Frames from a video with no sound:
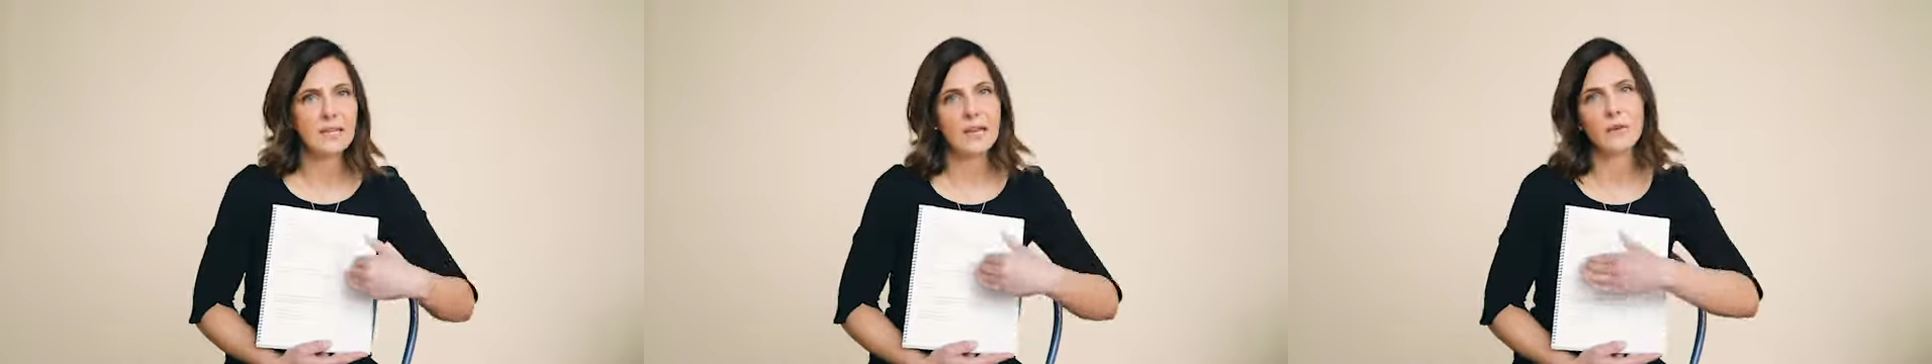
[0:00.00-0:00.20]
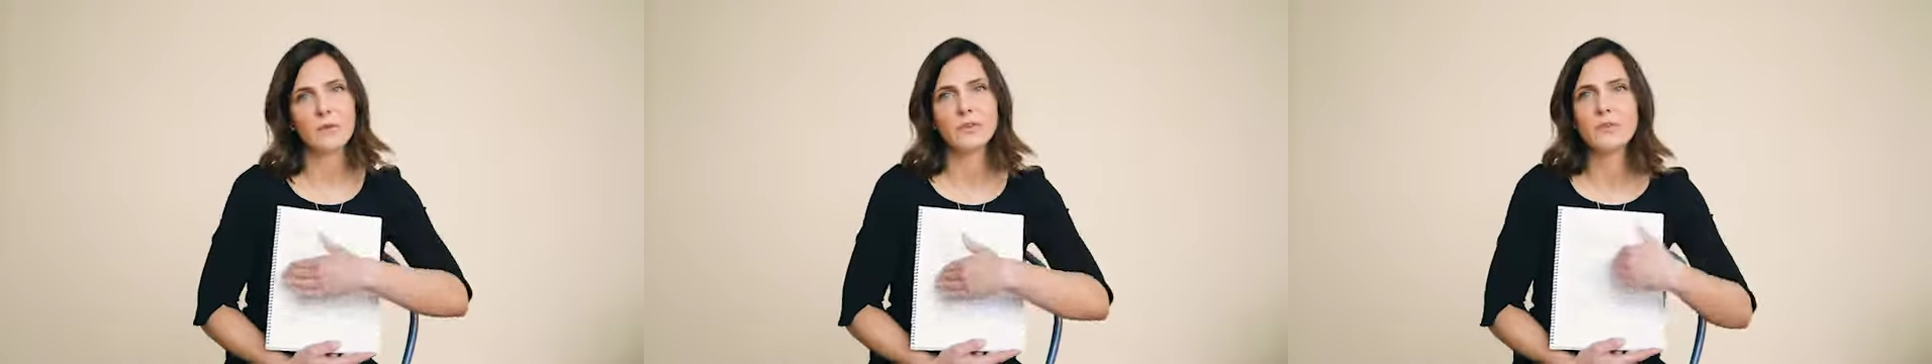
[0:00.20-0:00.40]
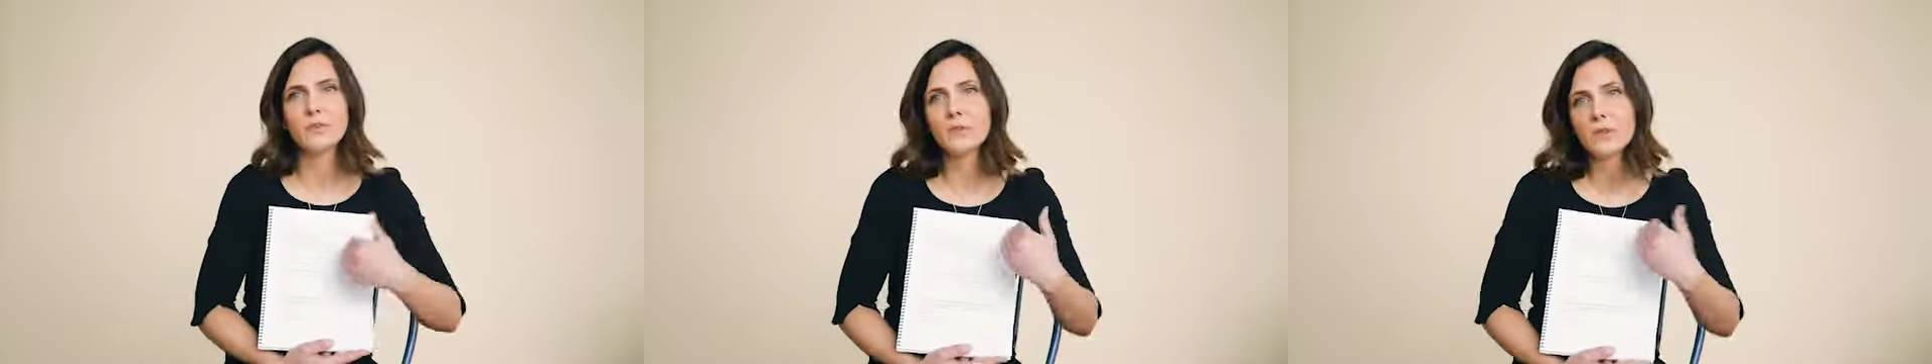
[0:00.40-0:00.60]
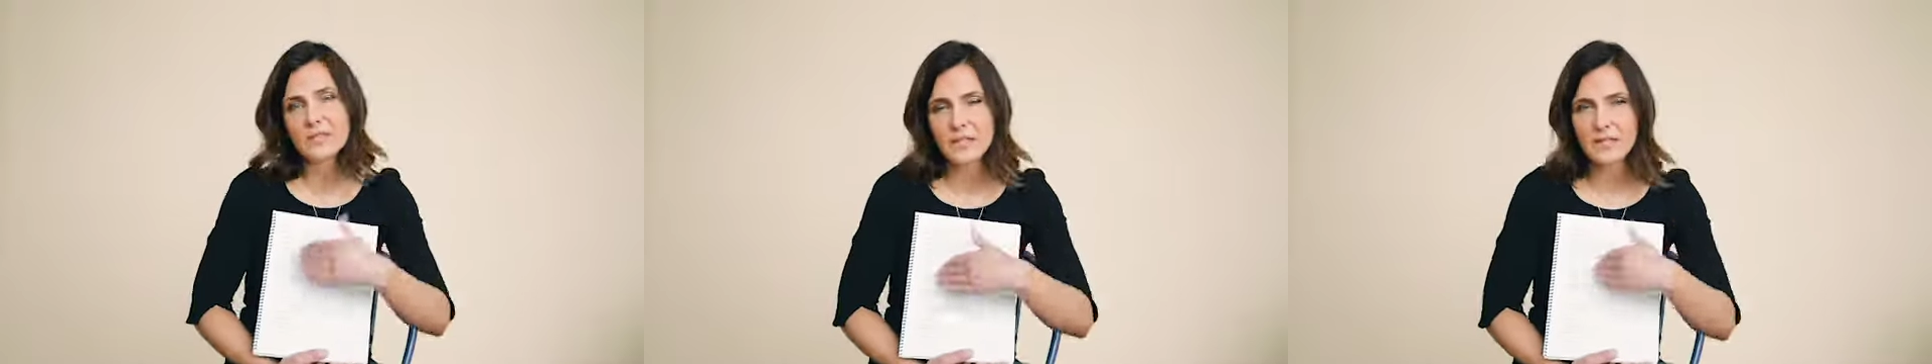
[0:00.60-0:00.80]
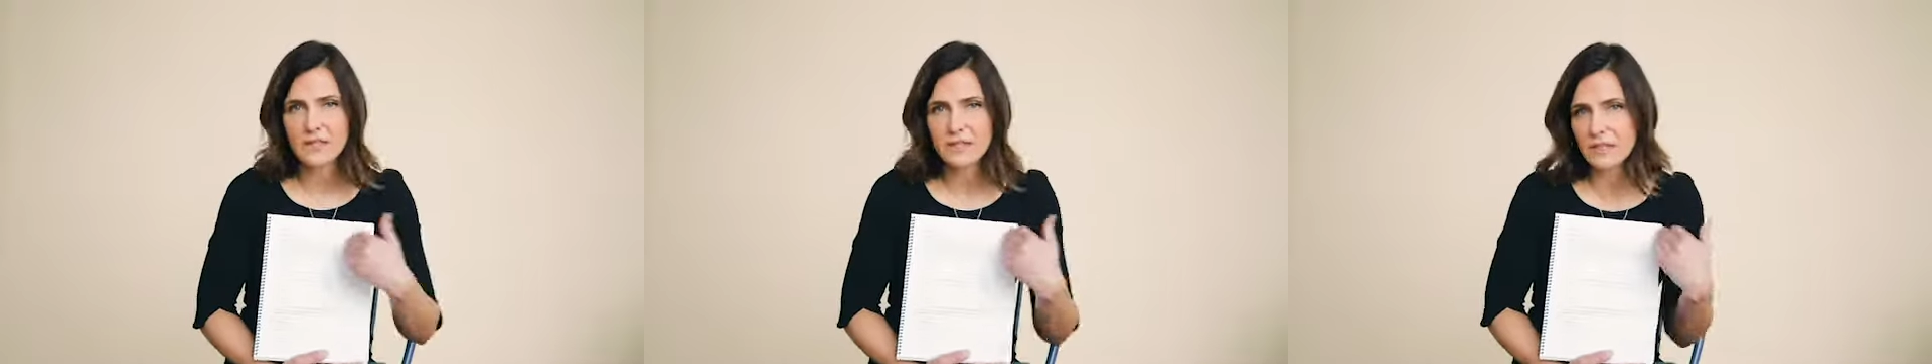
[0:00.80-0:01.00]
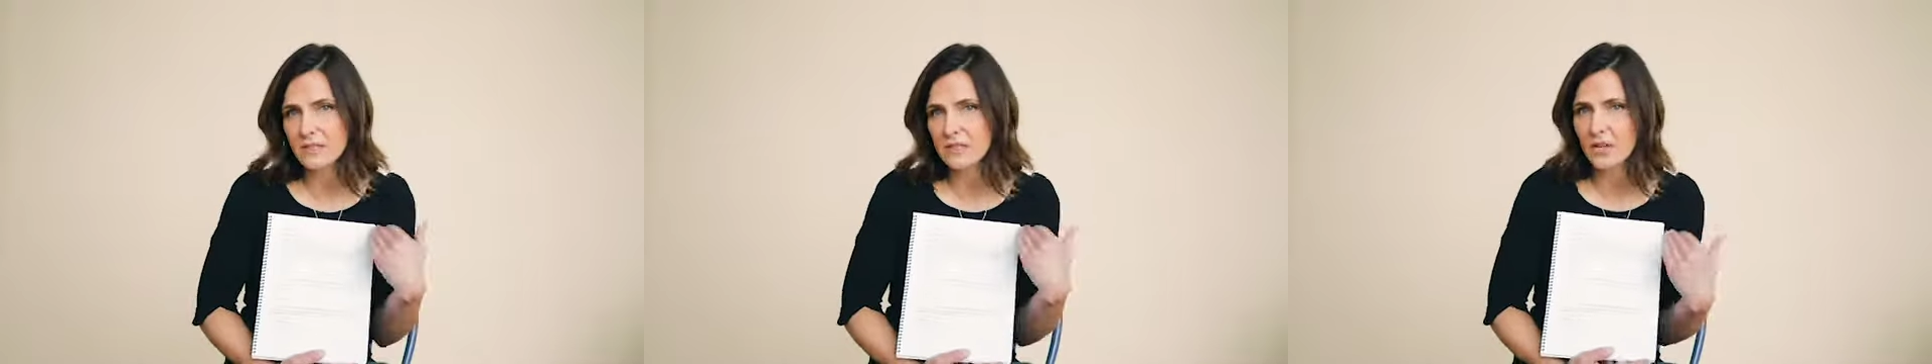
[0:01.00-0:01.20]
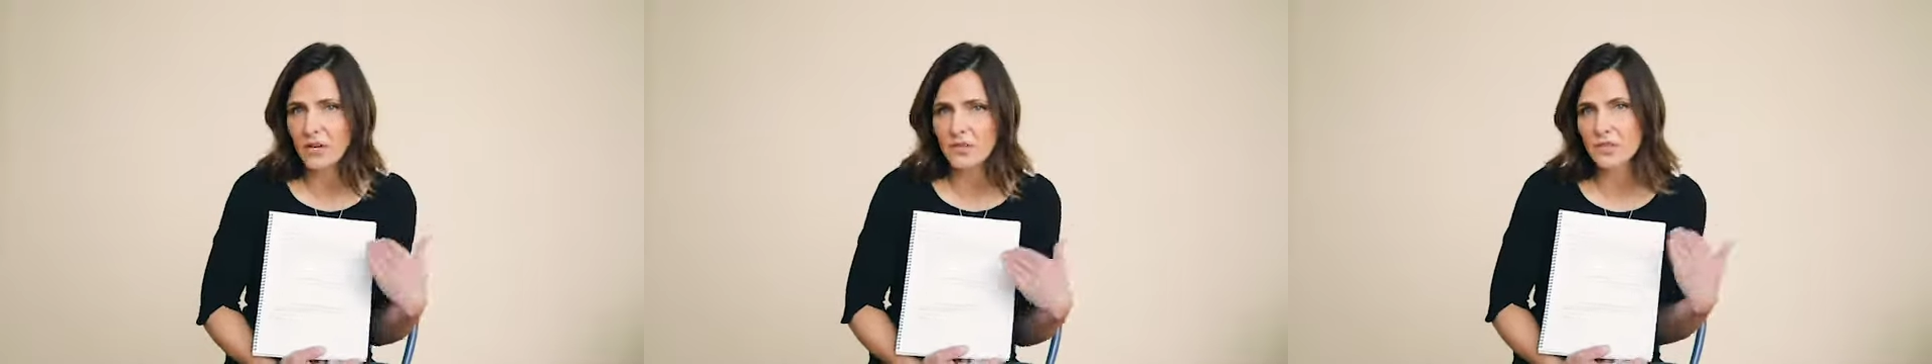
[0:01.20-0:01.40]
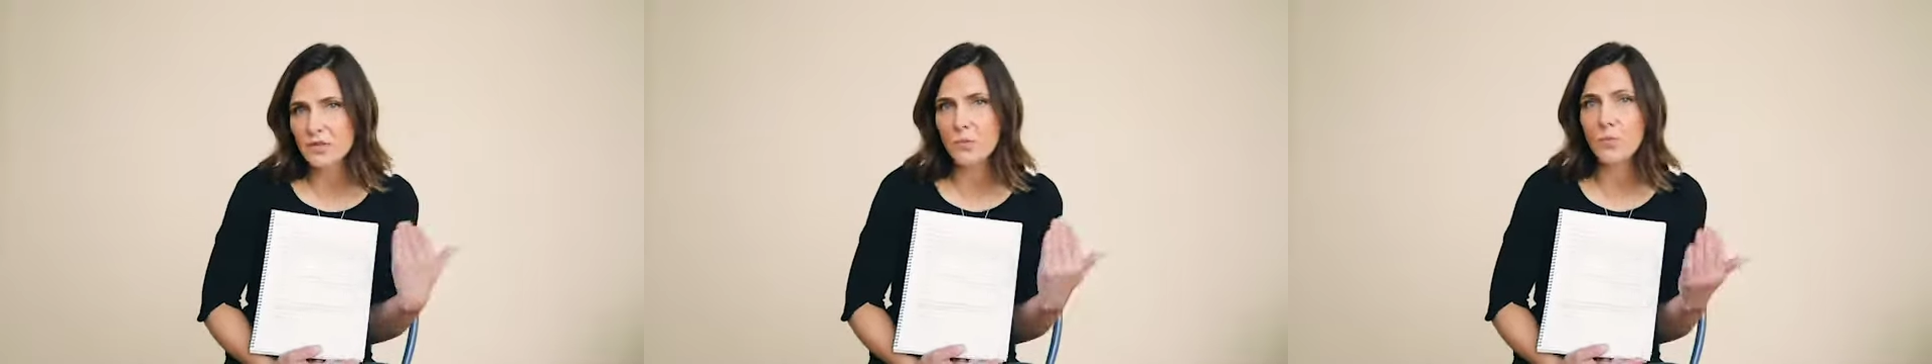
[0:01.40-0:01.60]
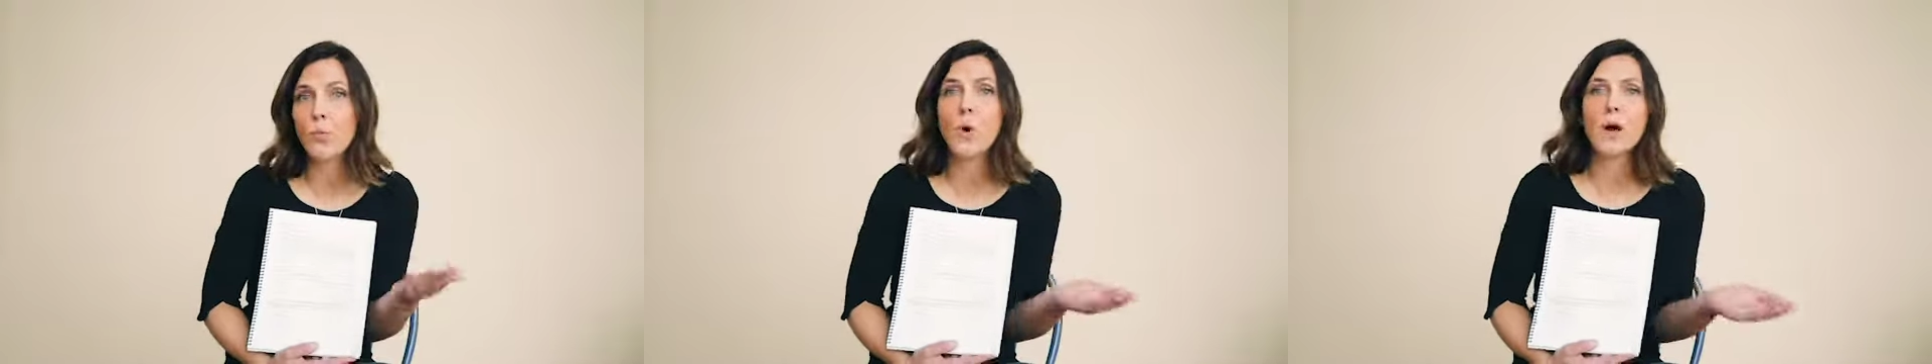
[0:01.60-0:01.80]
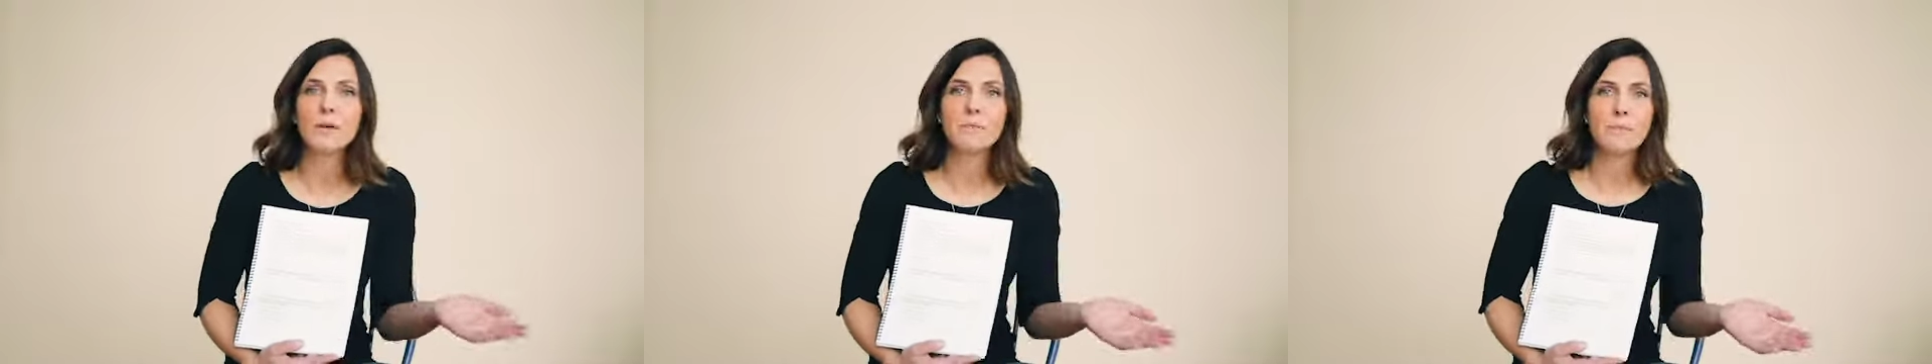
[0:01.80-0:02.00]
tell. If you looked at this, it's not just
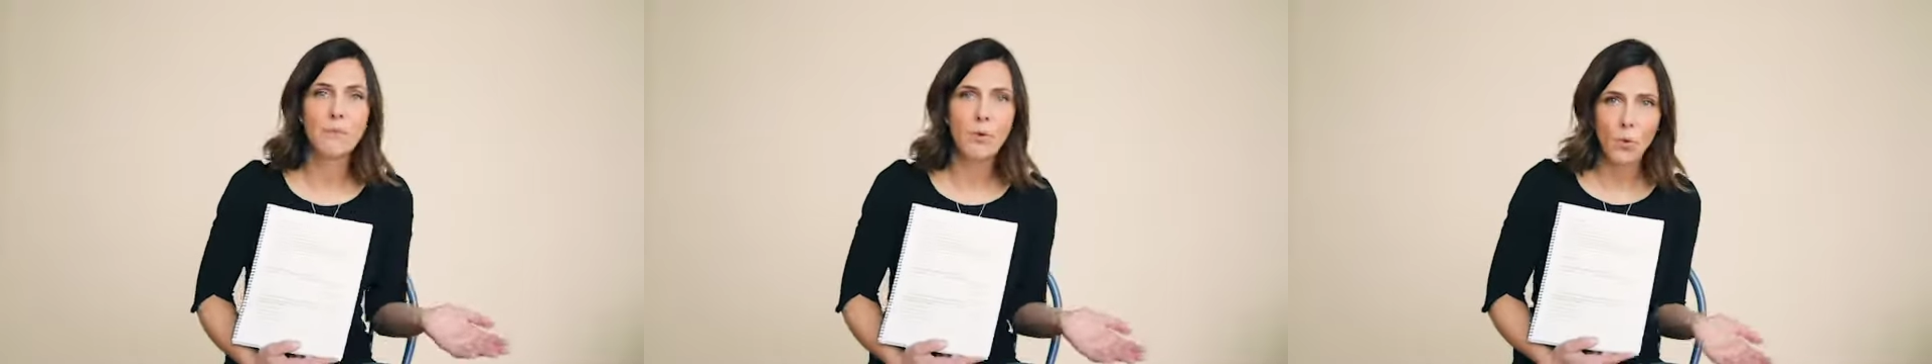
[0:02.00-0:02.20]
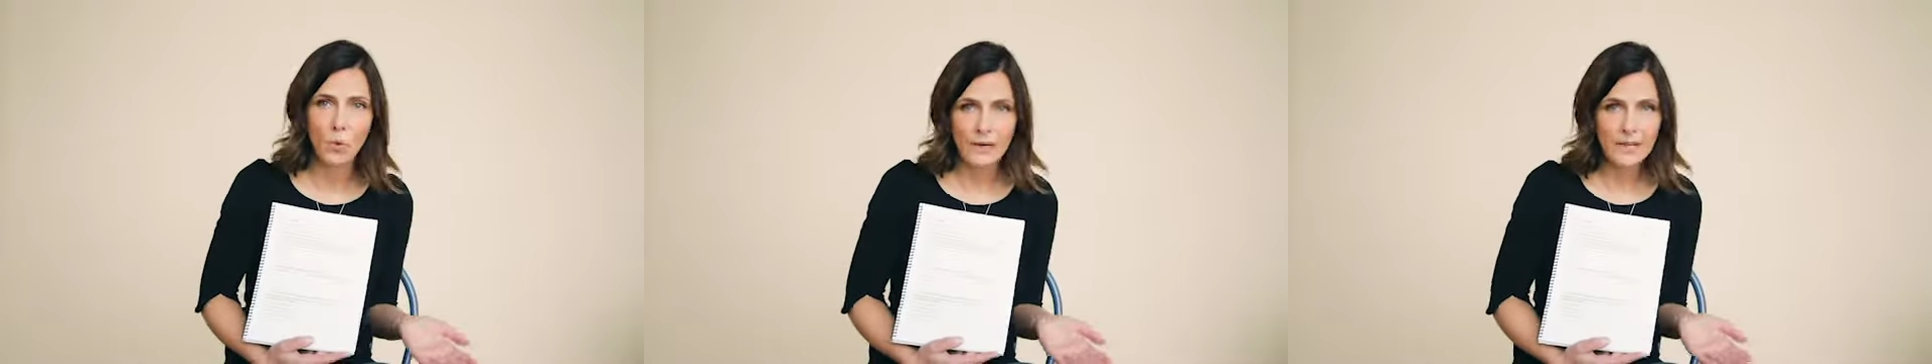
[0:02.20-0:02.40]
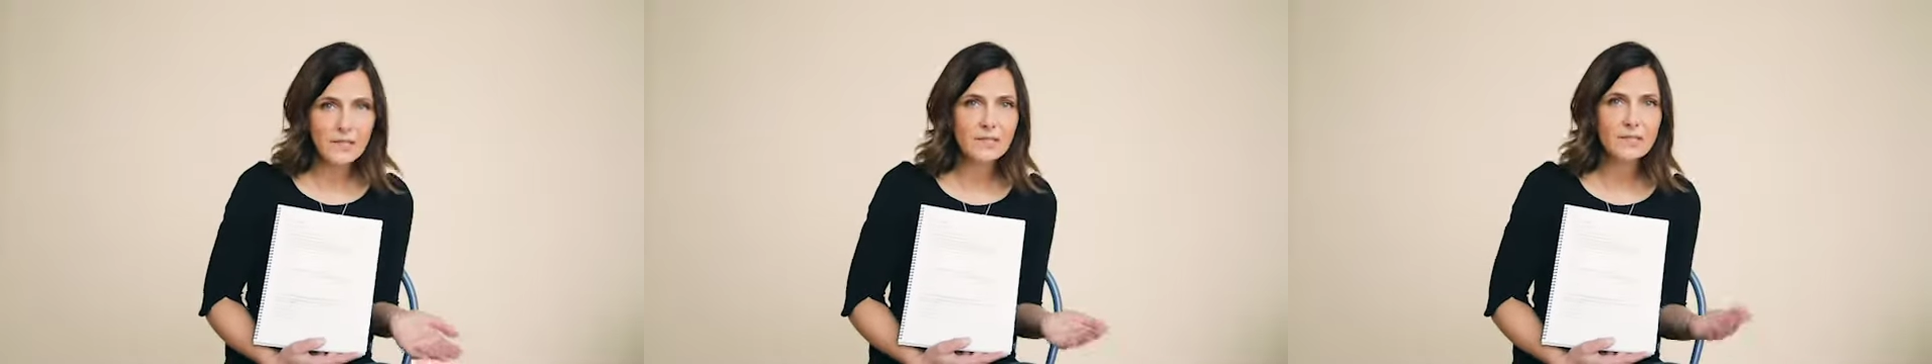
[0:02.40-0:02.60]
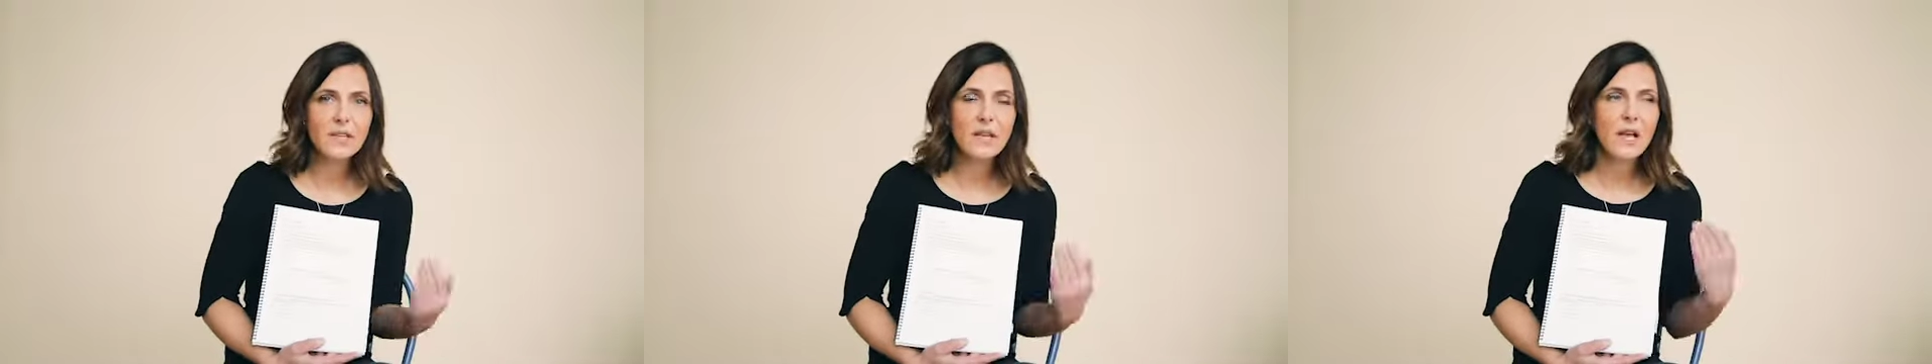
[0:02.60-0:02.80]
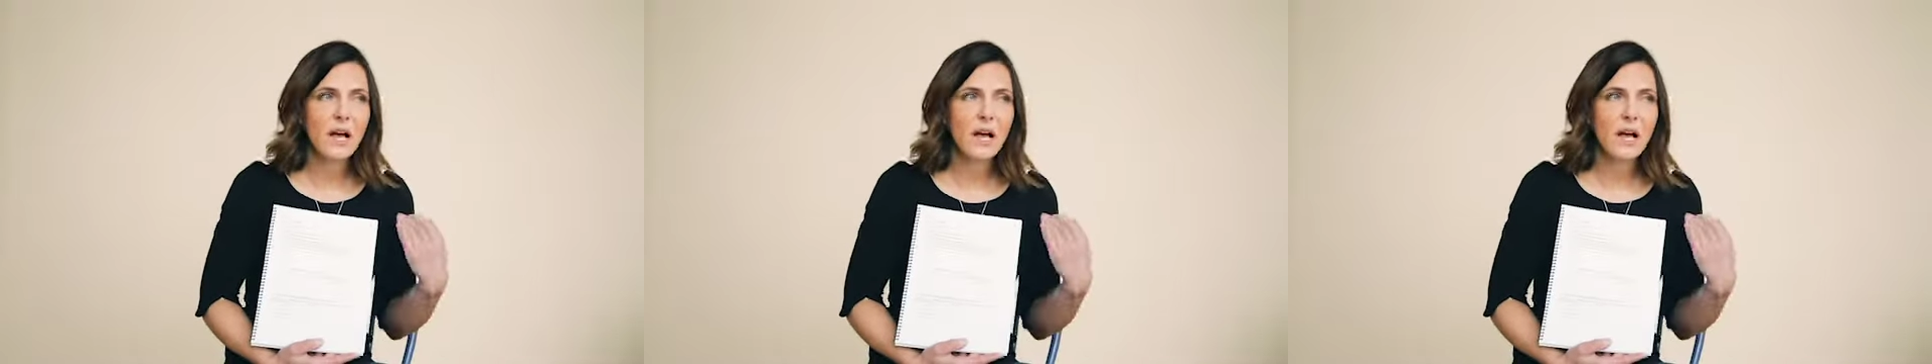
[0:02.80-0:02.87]
1 point.